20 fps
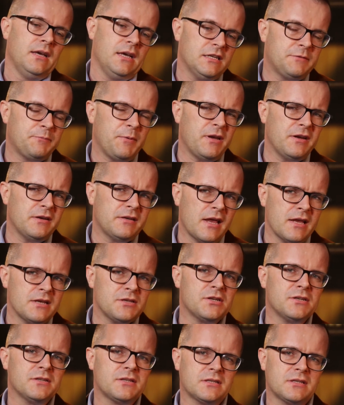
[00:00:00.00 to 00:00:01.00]
it's pretty
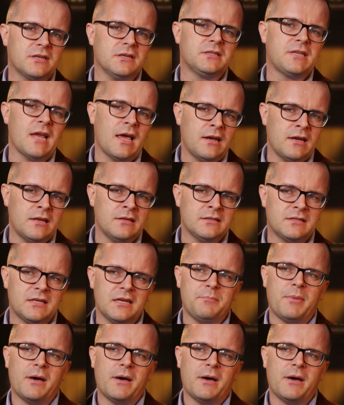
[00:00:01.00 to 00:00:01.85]
dangerous tendency.